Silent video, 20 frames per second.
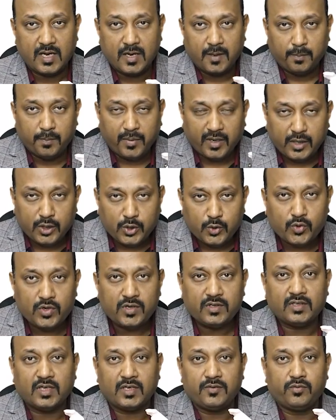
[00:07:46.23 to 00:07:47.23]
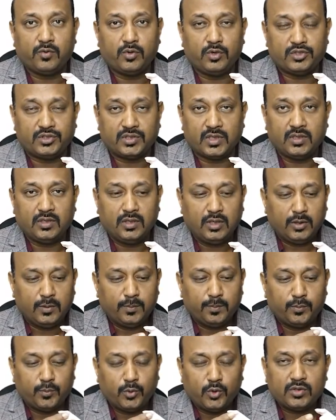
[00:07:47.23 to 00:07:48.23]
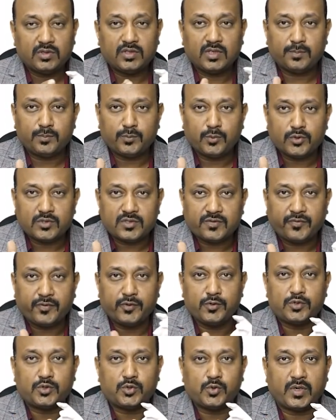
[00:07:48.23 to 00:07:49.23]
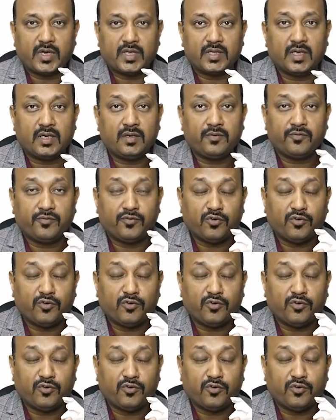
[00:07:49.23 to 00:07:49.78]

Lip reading: but during the evolution both the bones fuse together,